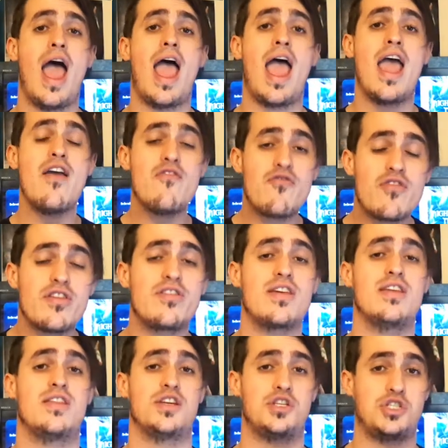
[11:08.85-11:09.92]

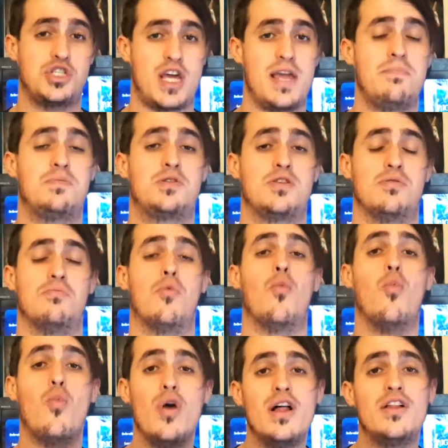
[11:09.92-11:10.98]
everything that shapes
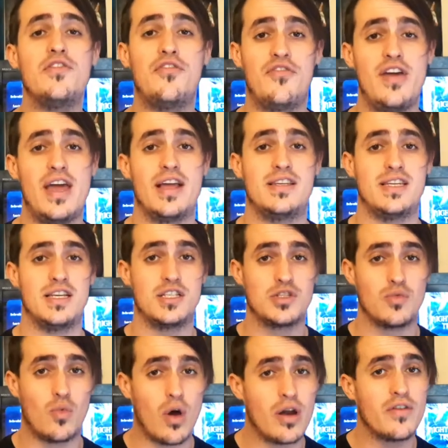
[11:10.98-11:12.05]
them will fit into
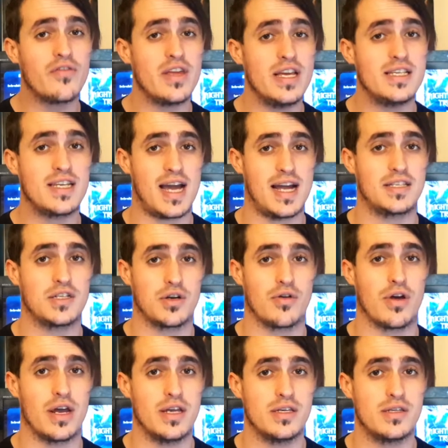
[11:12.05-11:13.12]
one of these
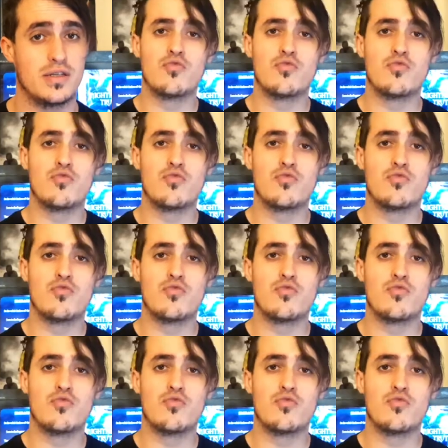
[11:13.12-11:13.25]
categories.